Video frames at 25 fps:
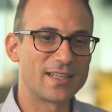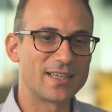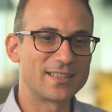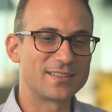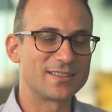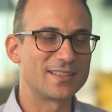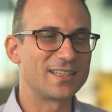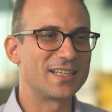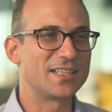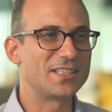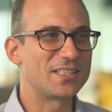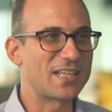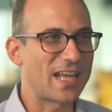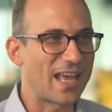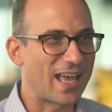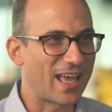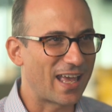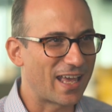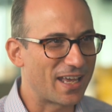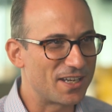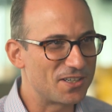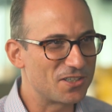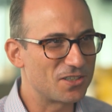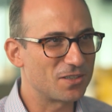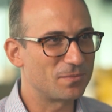there's an
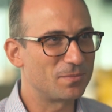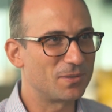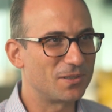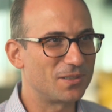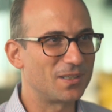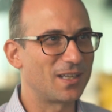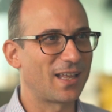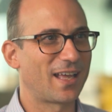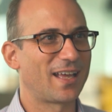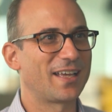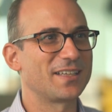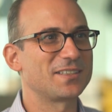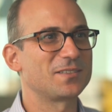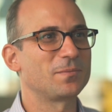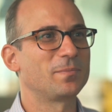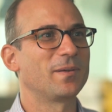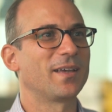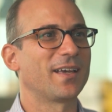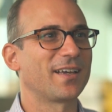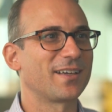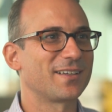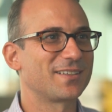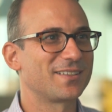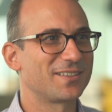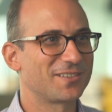intangible
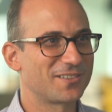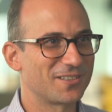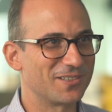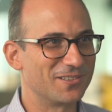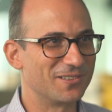aspect